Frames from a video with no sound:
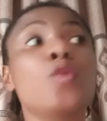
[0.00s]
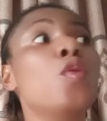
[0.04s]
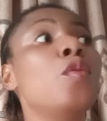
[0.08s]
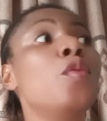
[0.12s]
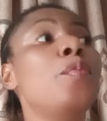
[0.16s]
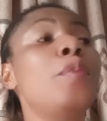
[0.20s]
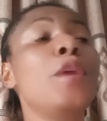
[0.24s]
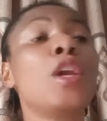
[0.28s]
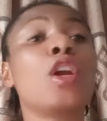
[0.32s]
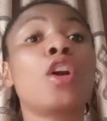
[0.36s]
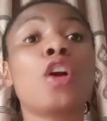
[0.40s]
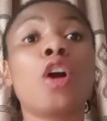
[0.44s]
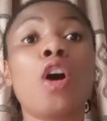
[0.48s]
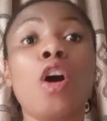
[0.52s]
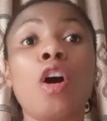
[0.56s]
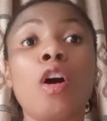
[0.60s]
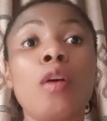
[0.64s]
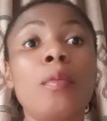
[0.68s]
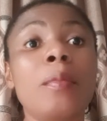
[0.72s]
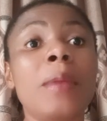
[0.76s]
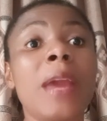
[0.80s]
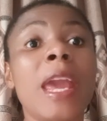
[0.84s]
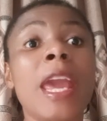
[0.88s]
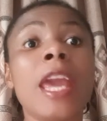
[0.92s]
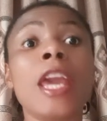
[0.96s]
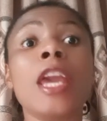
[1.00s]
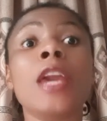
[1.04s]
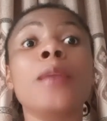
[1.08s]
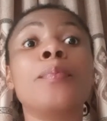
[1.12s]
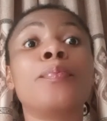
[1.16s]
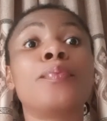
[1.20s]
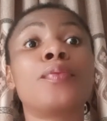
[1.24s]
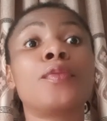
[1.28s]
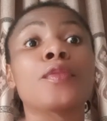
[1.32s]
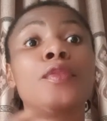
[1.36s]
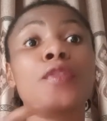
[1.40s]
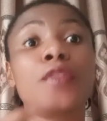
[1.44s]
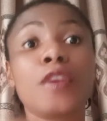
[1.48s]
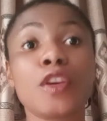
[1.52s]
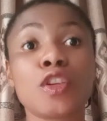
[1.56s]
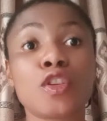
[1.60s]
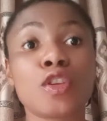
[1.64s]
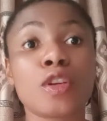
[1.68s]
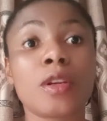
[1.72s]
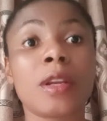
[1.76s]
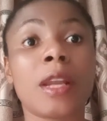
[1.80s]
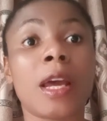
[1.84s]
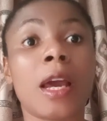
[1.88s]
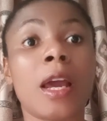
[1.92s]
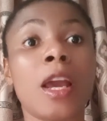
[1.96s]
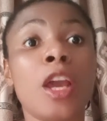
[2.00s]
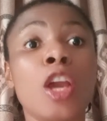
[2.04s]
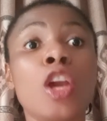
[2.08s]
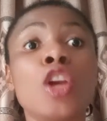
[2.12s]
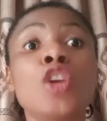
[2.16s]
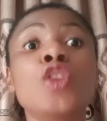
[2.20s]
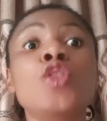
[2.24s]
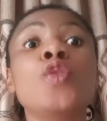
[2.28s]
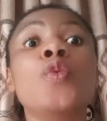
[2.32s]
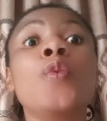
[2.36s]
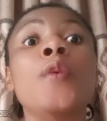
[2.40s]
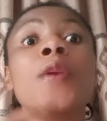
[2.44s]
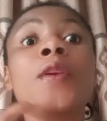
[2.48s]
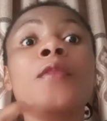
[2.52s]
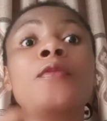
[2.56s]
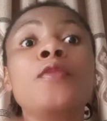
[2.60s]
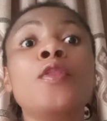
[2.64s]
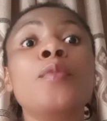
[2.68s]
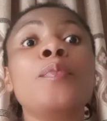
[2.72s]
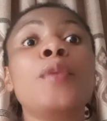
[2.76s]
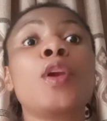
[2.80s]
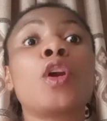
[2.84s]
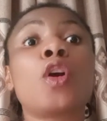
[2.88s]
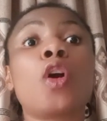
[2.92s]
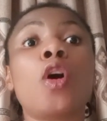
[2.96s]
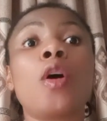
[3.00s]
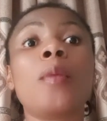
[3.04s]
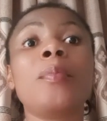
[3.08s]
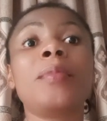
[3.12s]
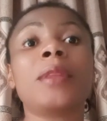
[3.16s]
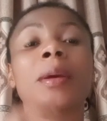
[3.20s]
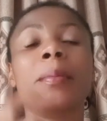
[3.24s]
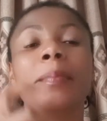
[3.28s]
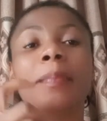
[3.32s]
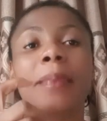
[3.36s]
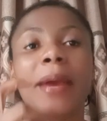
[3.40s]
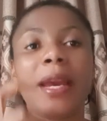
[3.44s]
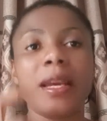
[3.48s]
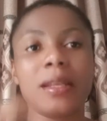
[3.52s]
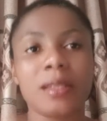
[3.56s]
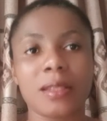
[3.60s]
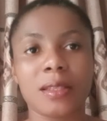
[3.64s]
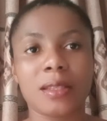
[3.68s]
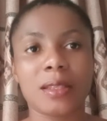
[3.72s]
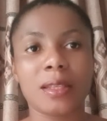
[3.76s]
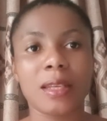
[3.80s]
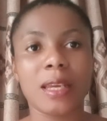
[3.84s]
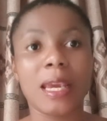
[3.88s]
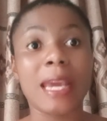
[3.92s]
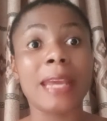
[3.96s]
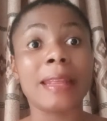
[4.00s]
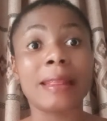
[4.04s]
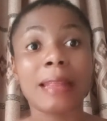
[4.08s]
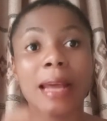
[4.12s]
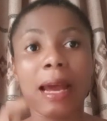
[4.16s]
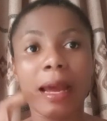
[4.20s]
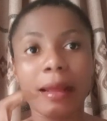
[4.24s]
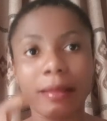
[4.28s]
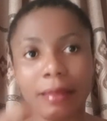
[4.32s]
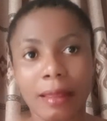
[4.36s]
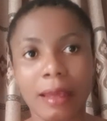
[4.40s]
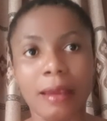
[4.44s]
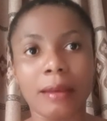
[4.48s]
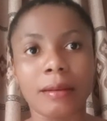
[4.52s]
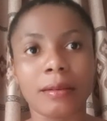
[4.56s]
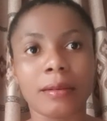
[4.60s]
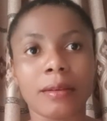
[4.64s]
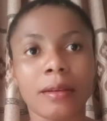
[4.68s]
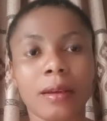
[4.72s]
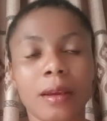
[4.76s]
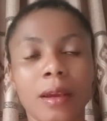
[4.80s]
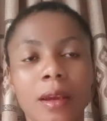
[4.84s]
You will become a professional, you will even become the best in that thing.